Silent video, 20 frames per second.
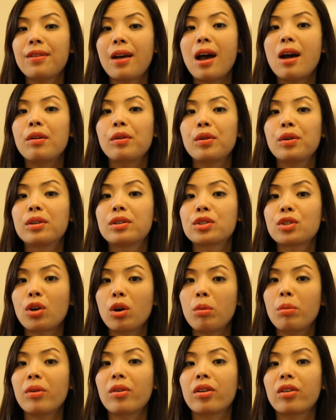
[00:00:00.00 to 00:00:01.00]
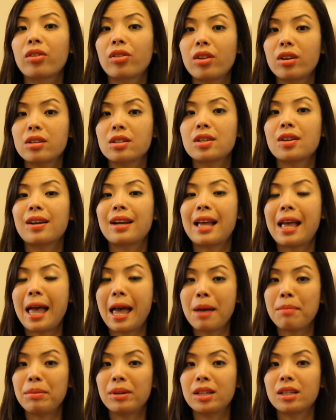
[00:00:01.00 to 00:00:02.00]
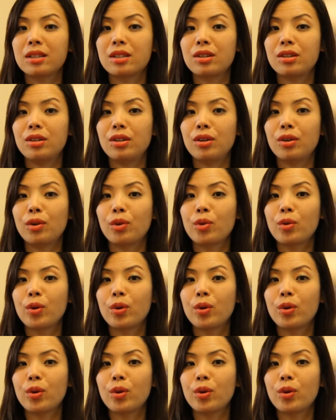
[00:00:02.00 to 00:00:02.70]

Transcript: how you interpret the things that are happening to you.